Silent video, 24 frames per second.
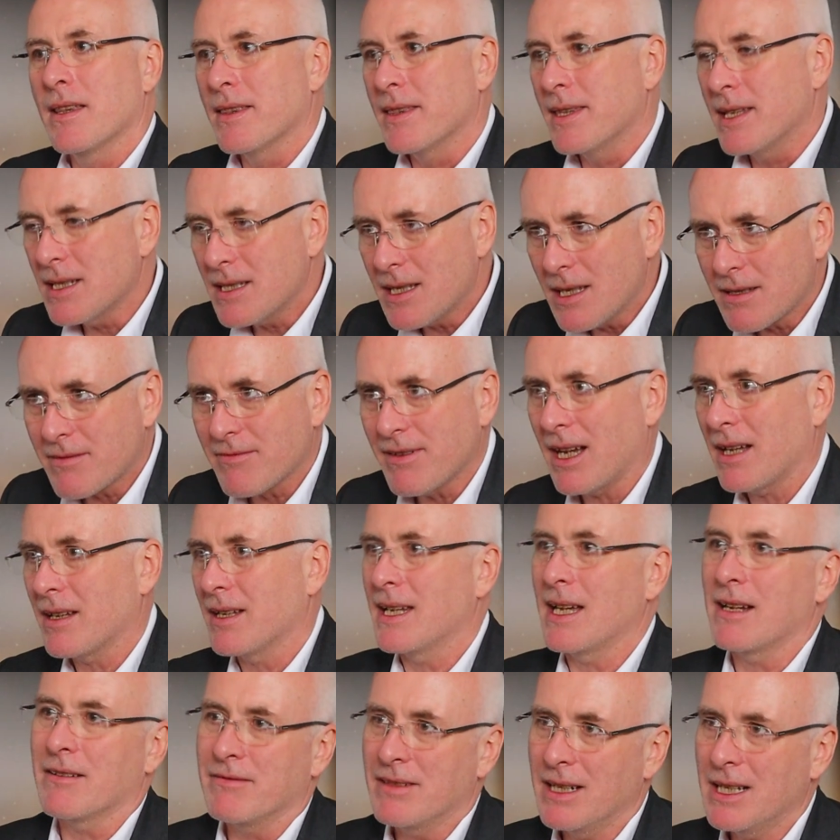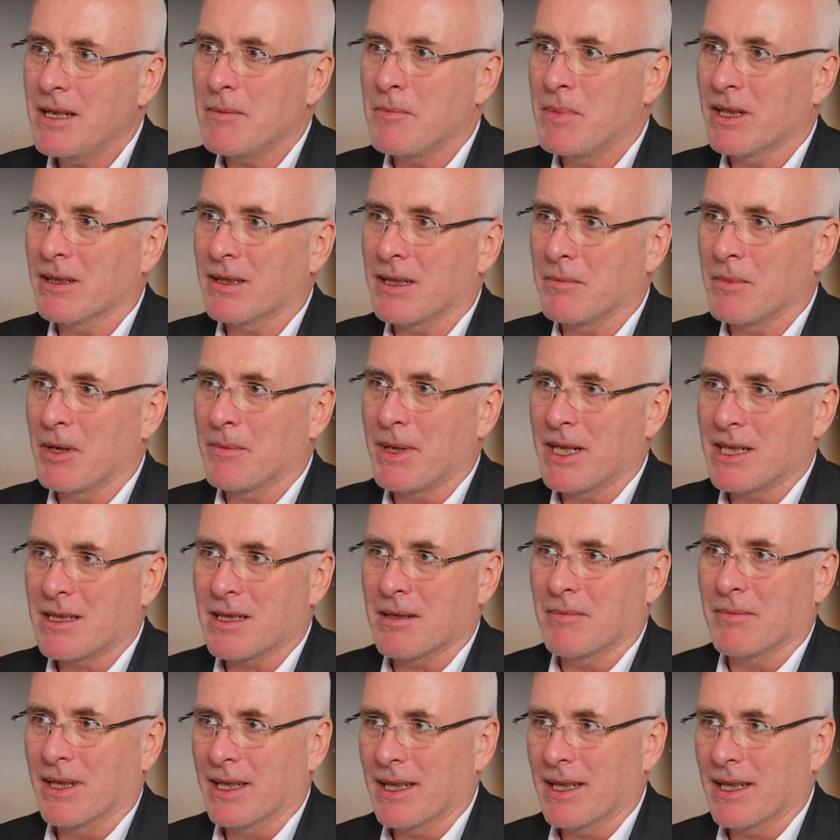This is now really building momentum,